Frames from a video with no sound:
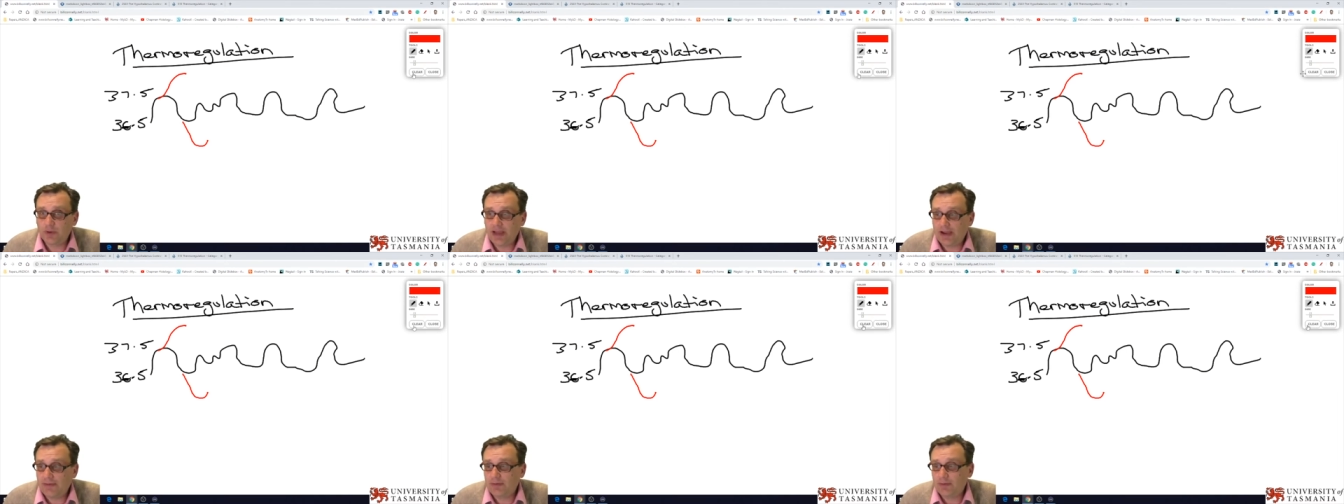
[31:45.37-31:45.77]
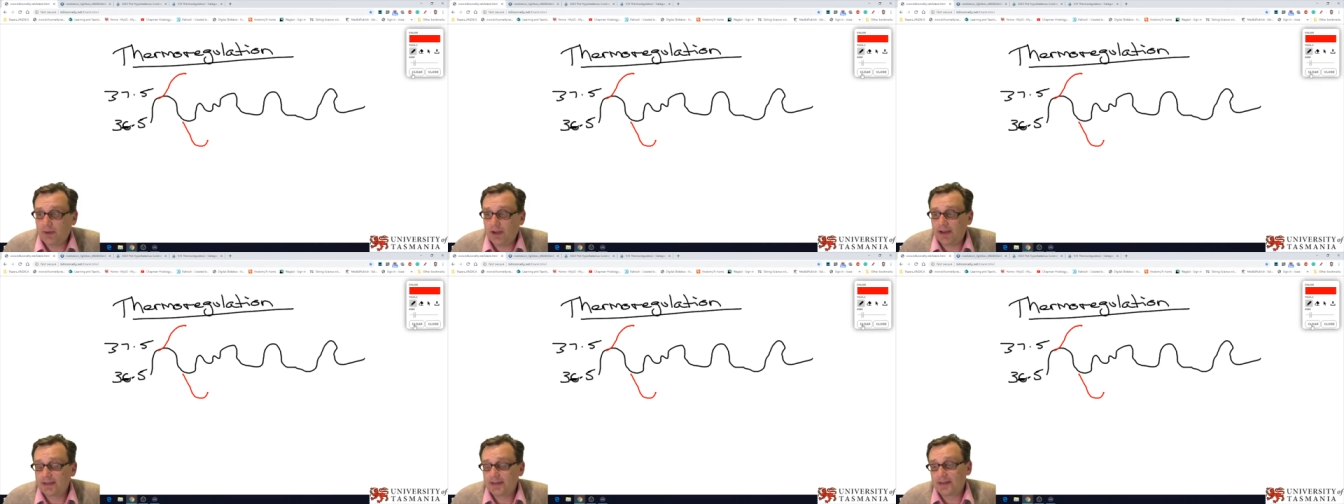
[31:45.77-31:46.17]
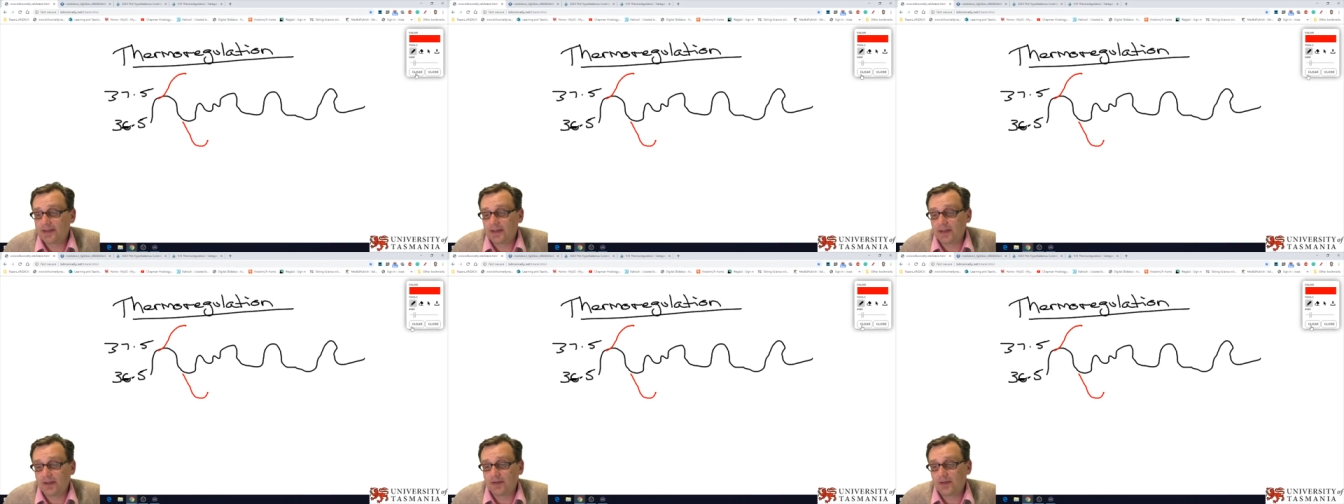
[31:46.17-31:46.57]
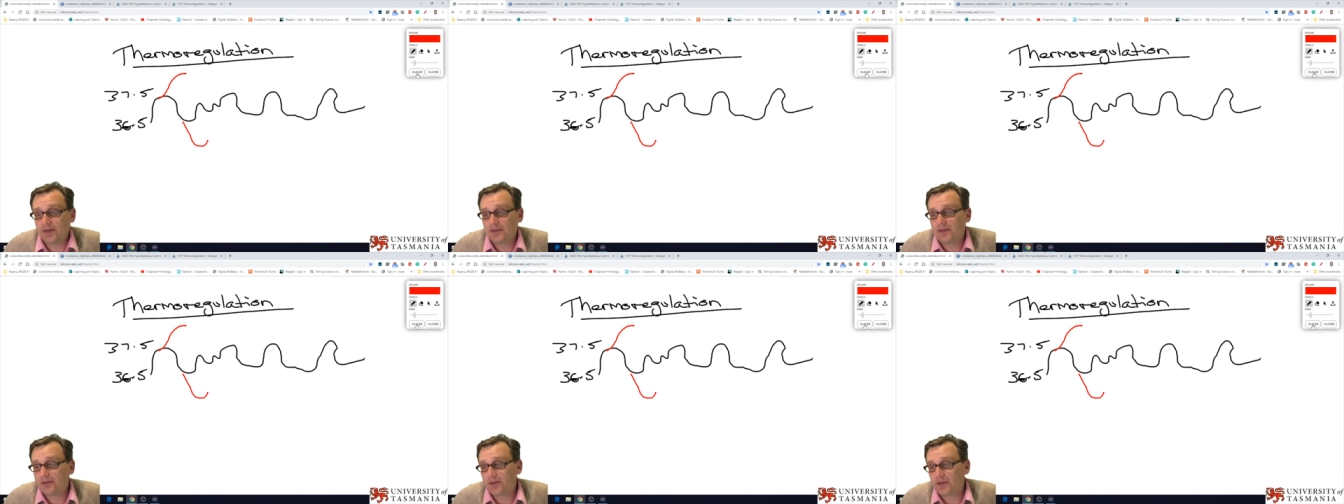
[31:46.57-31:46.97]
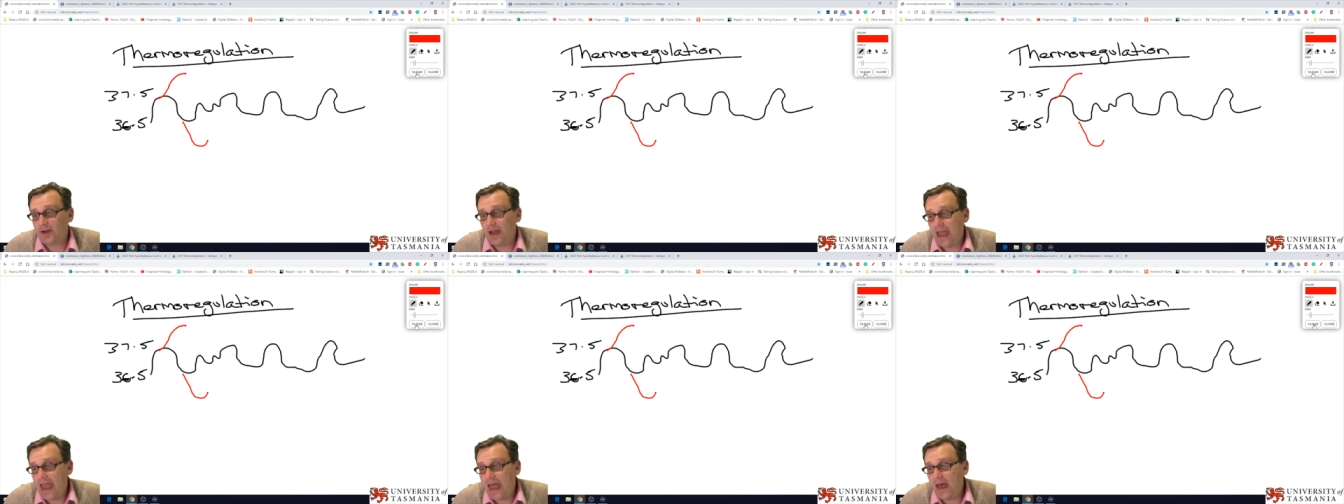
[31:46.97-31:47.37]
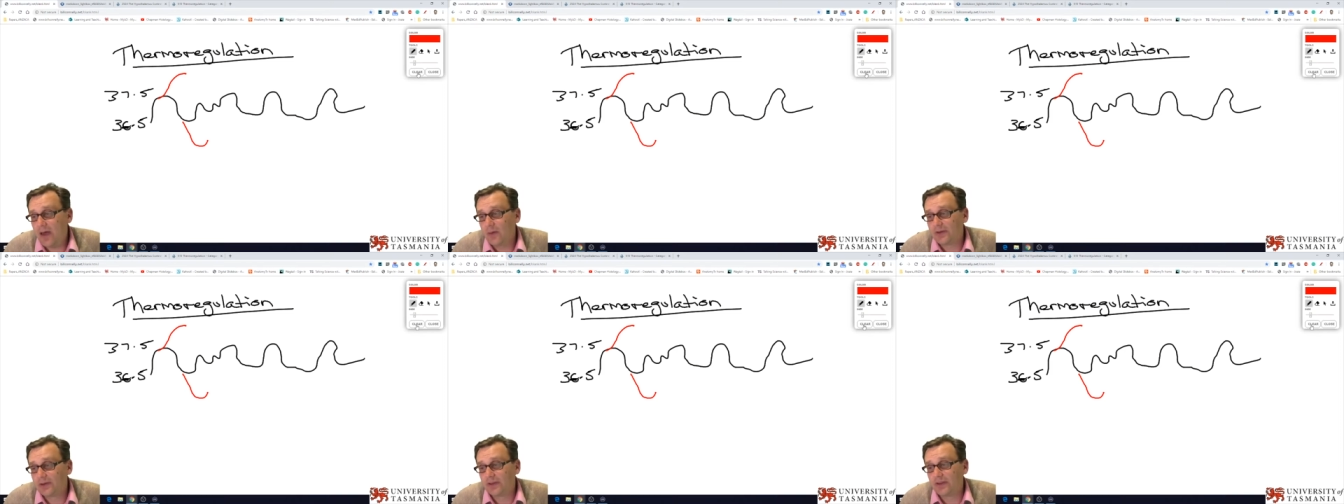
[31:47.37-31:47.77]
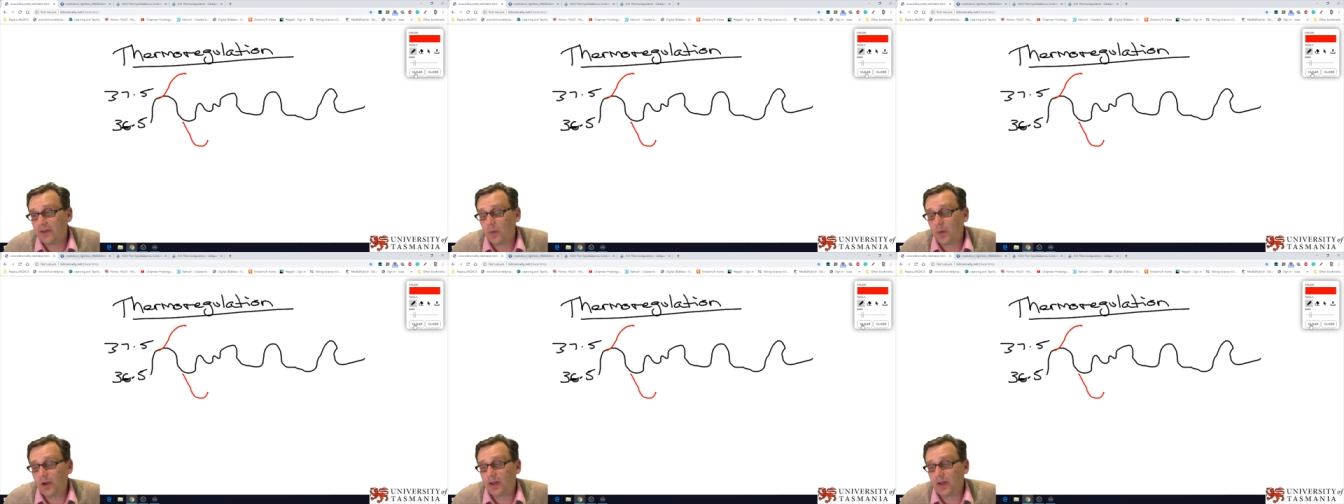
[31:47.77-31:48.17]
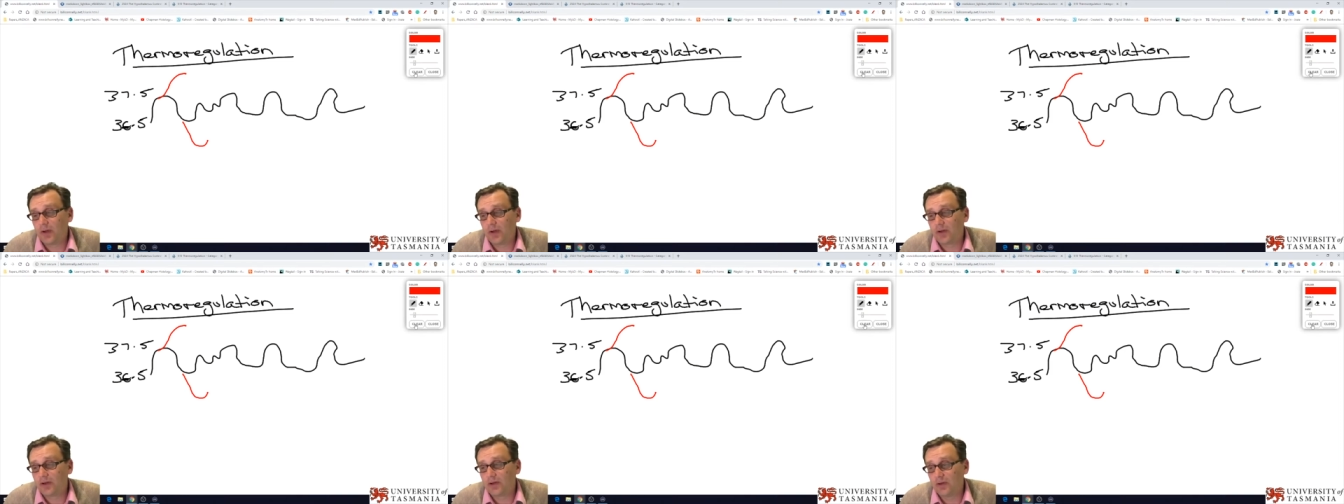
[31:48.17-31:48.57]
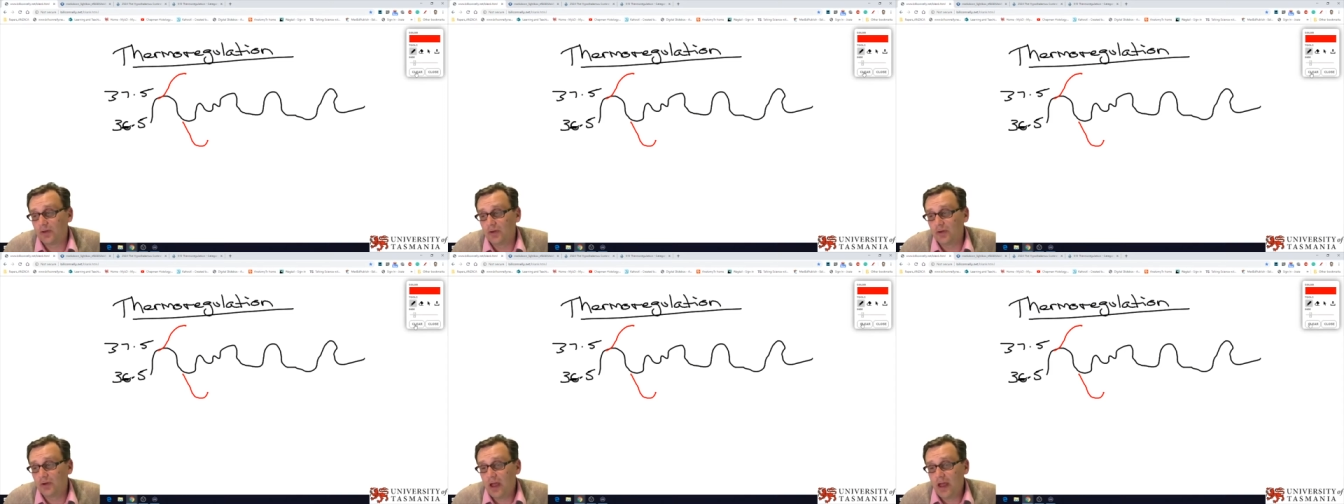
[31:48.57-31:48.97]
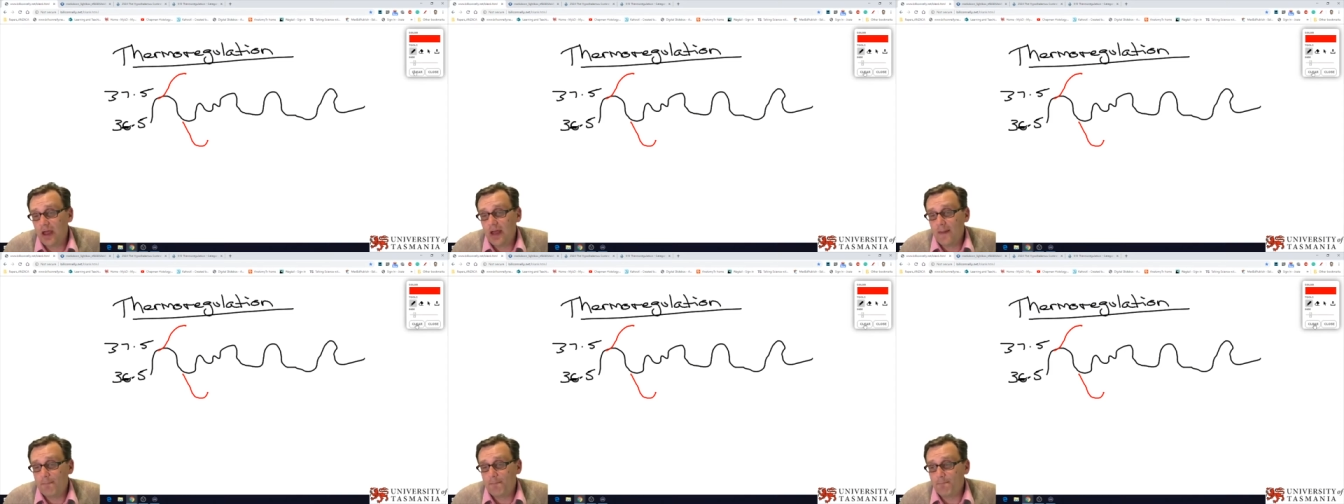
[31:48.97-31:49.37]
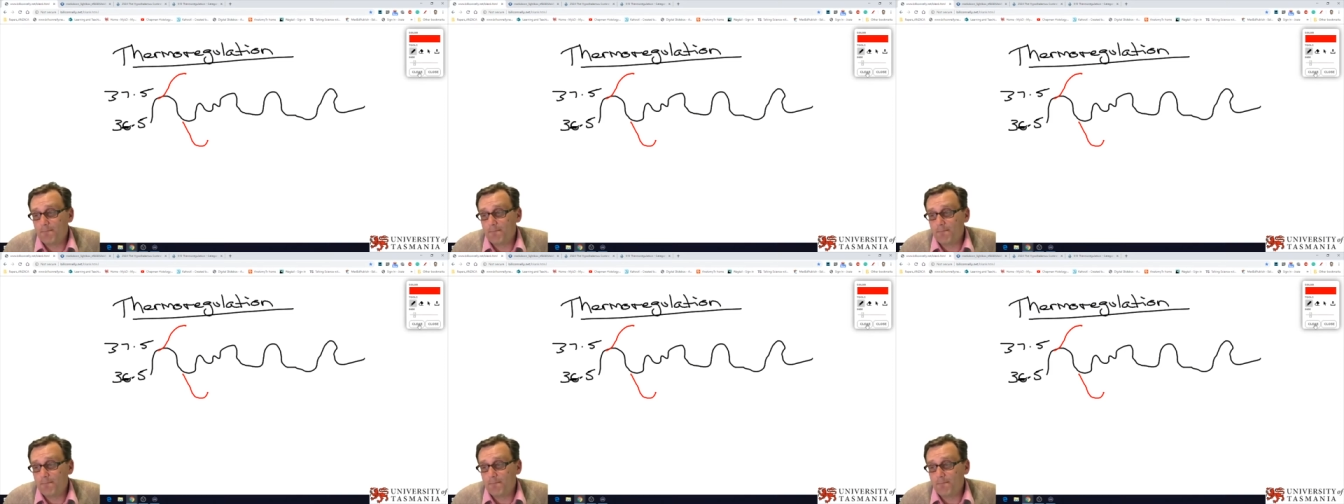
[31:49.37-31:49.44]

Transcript: that we have to ask ourselves is, so how is it that we're going to